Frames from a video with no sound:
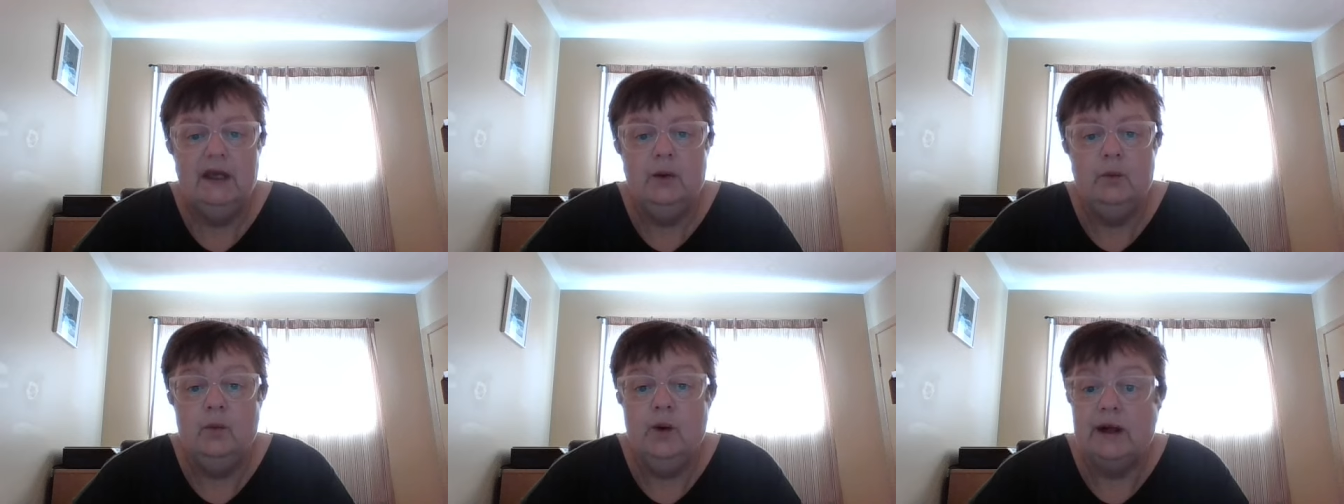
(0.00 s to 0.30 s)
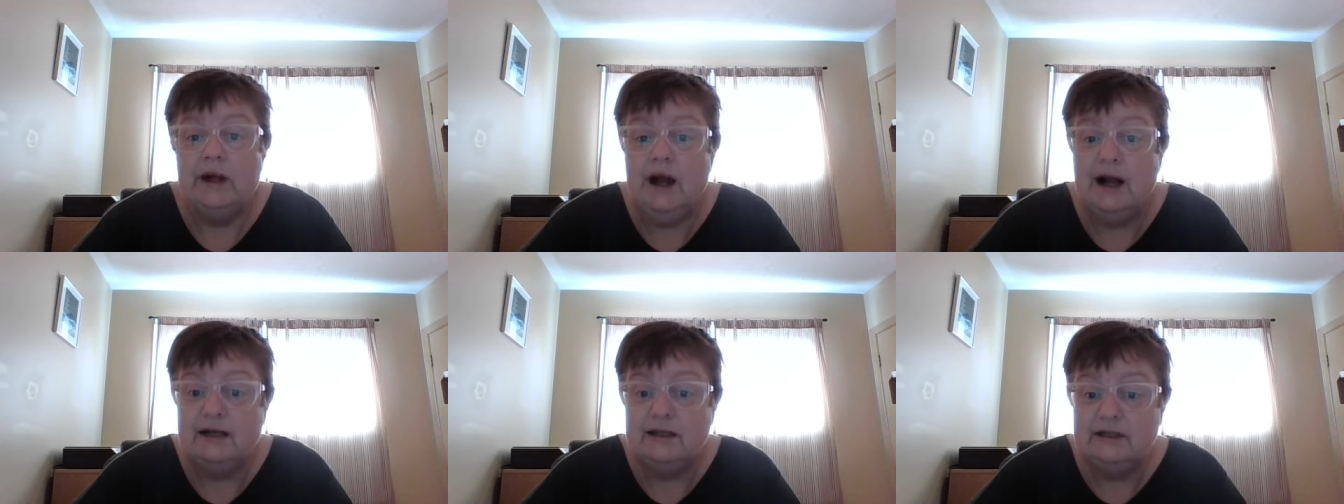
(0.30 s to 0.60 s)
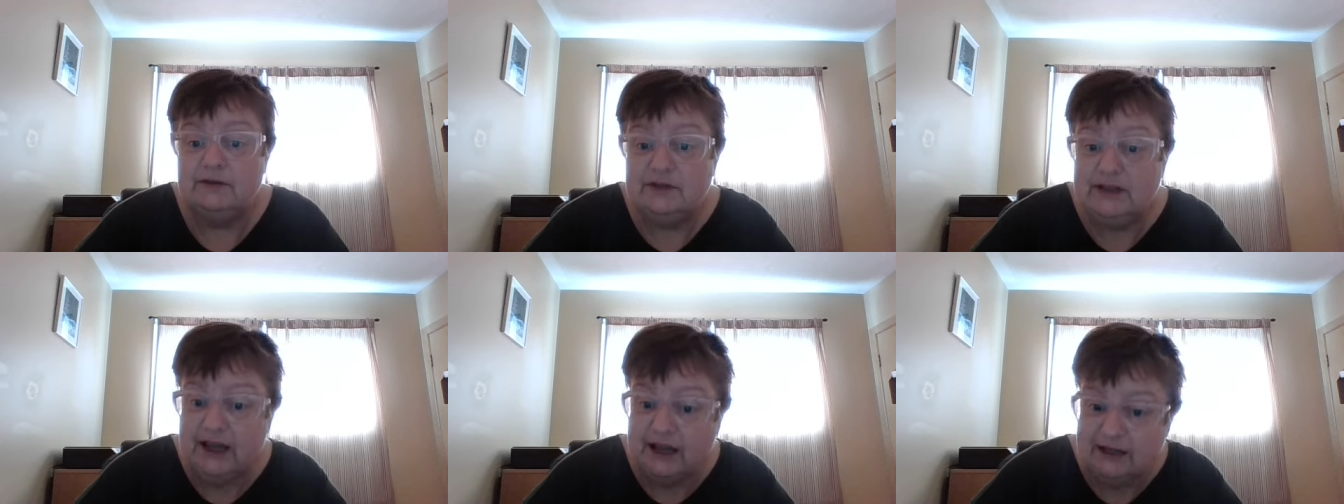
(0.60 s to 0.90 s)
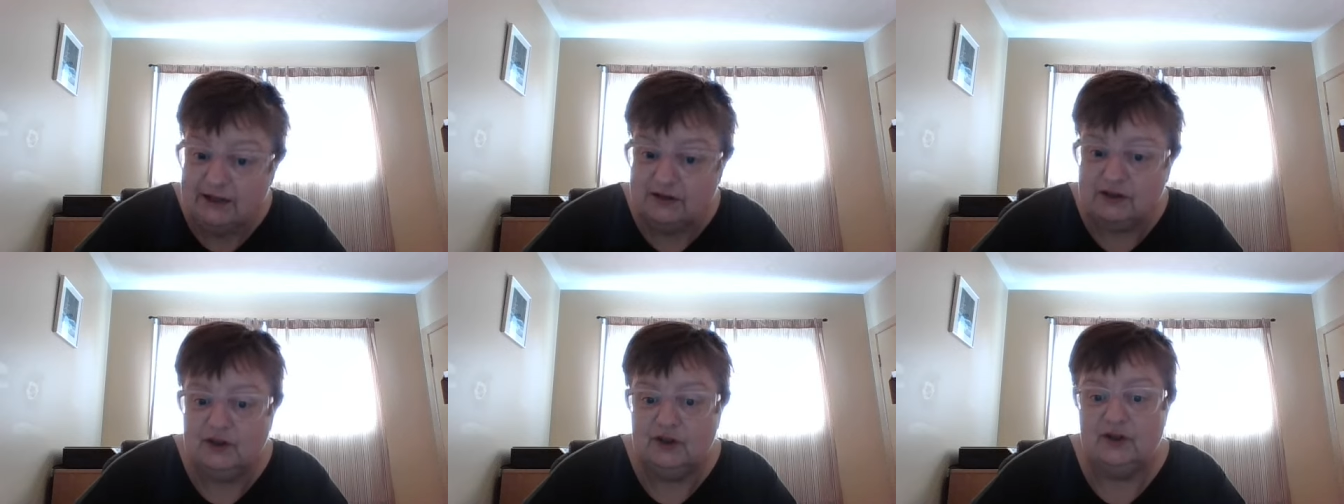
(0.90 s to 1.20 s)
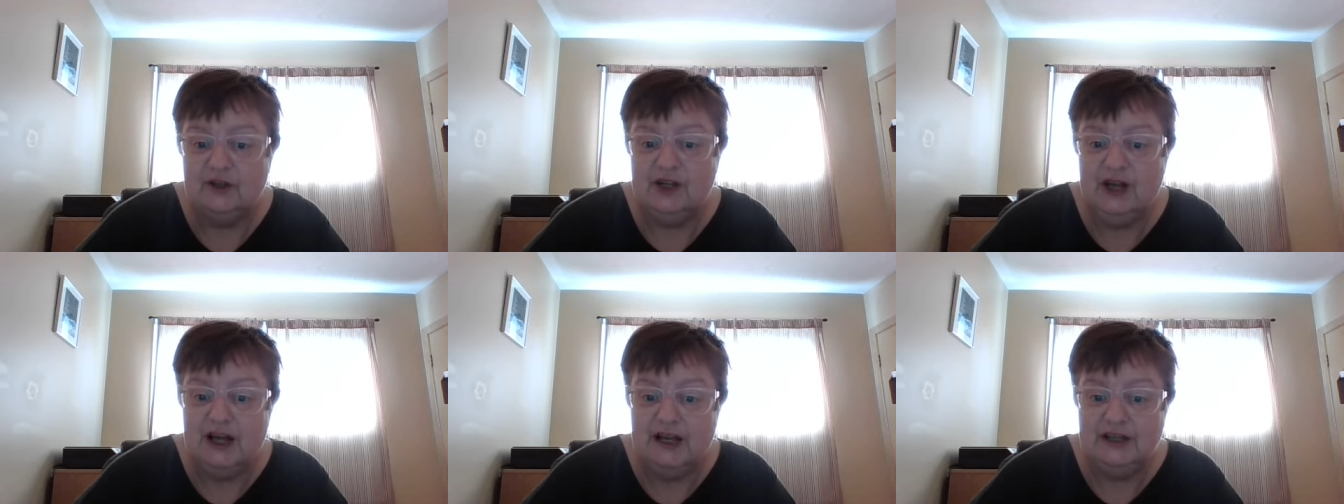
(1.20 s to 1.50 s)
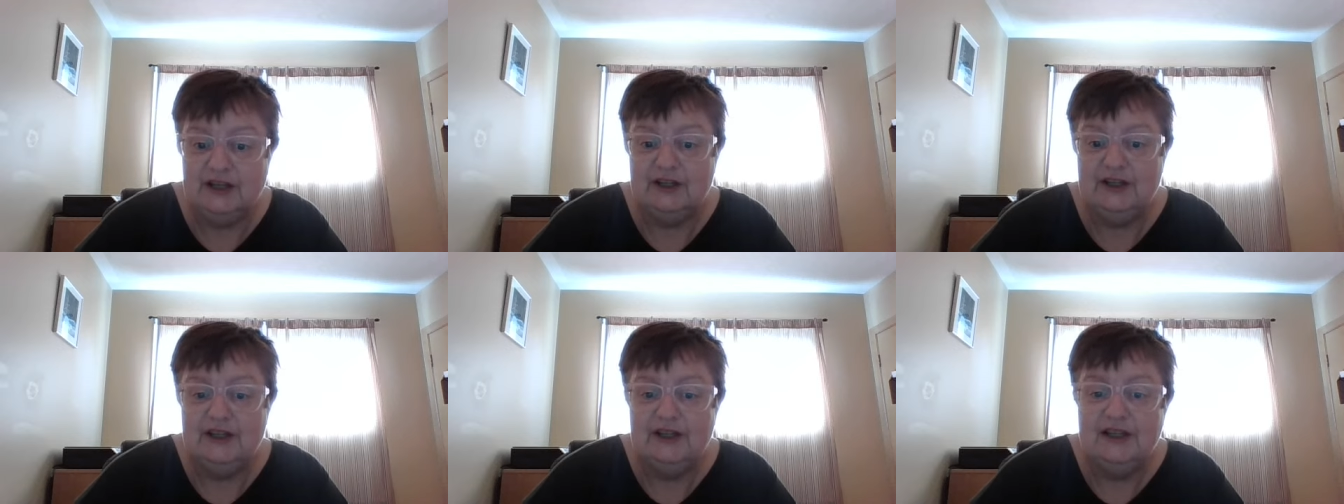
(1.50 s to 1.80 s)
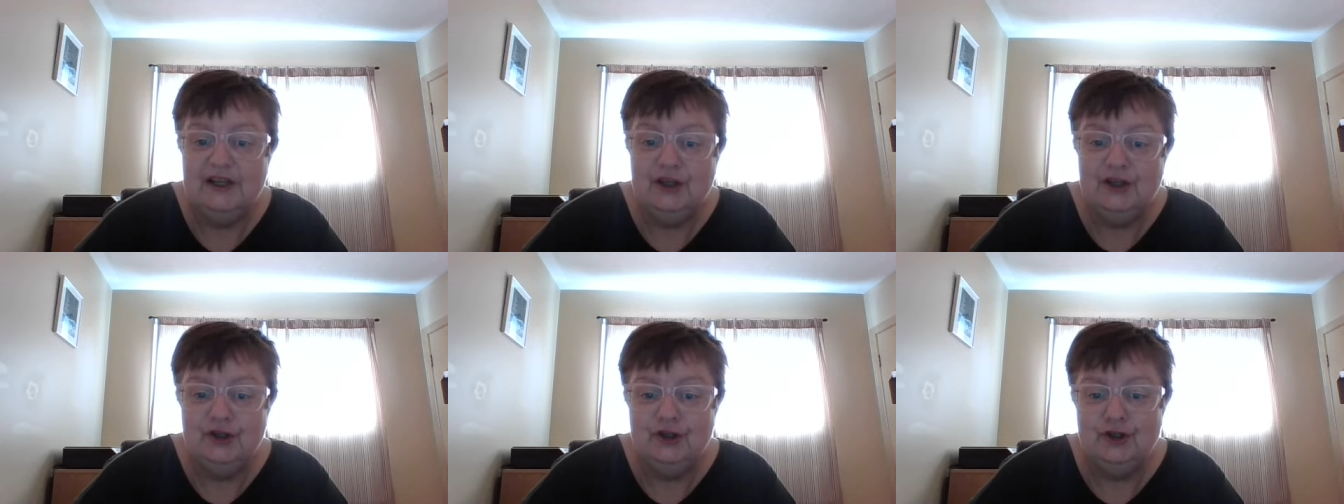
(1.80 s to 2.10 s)
What kinds of tests are done
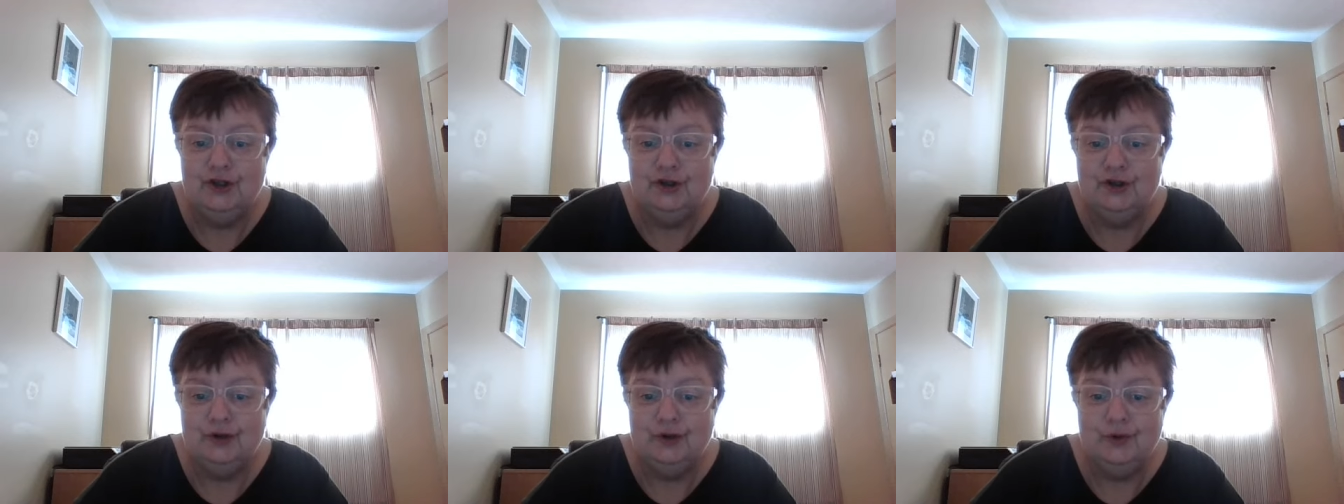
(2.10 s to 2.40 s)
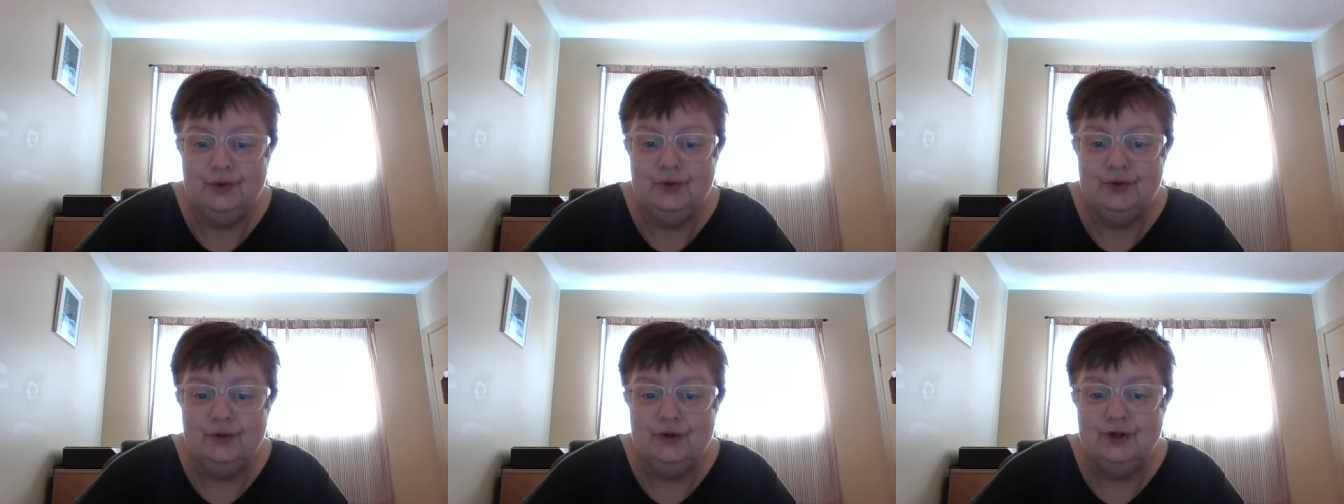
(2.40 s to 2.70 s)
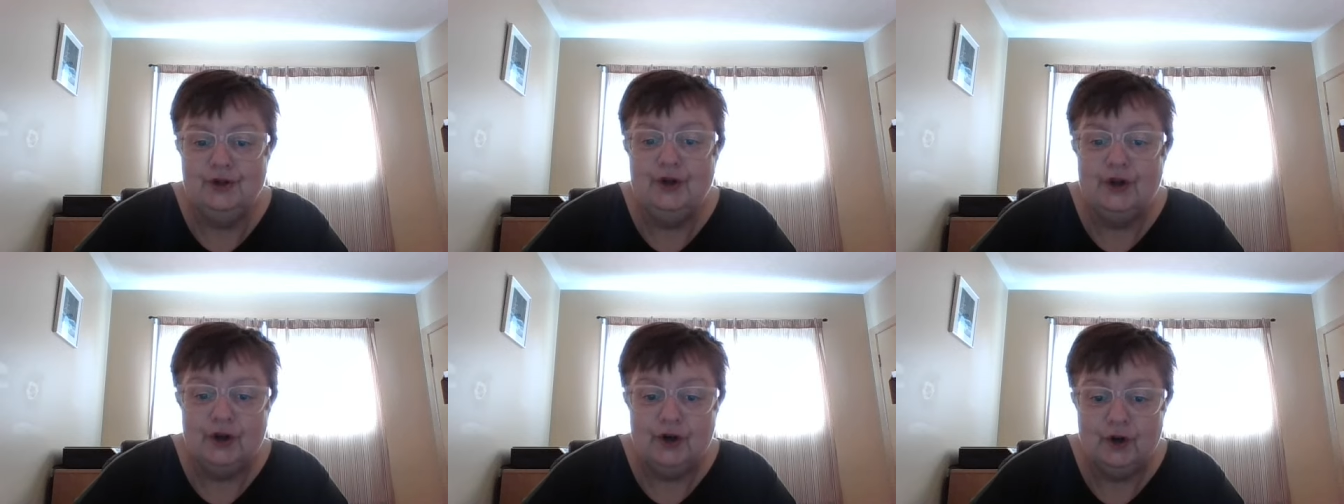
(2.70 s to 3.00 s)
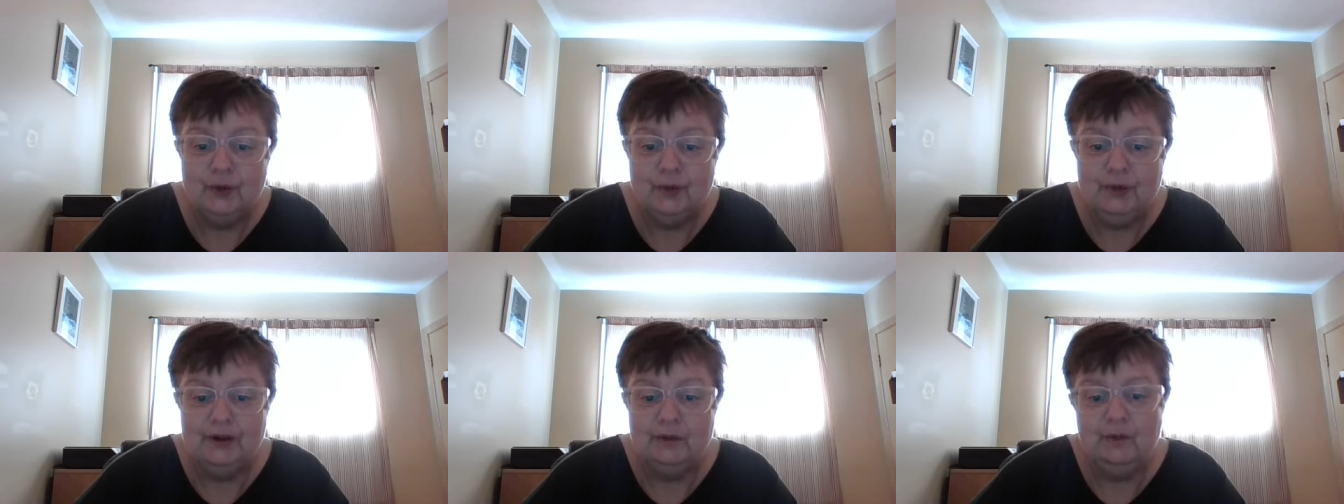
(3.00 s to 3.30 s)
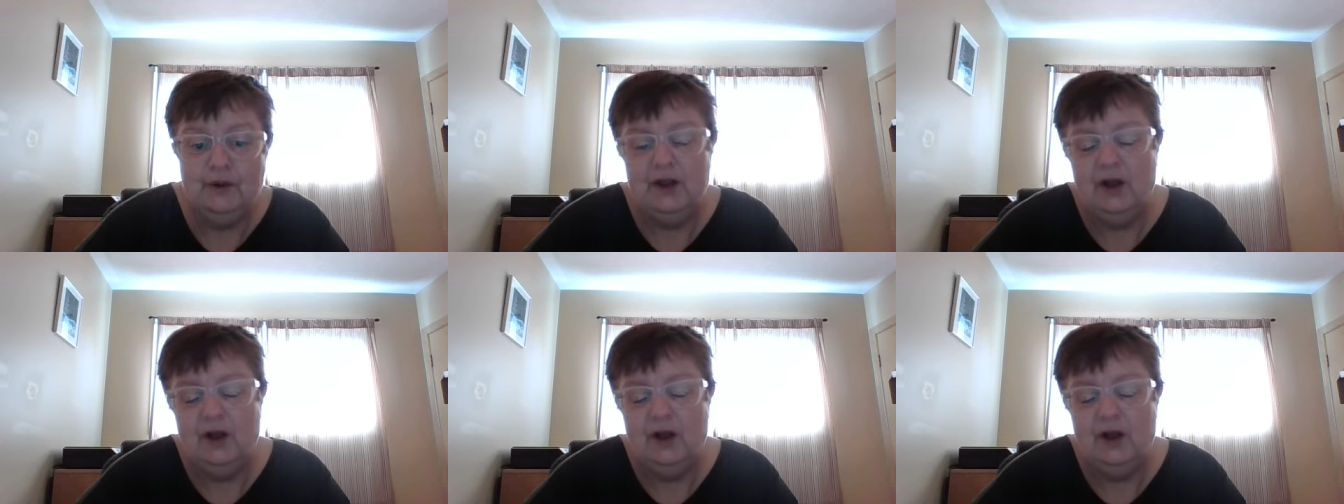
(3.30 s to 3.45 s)
to determine?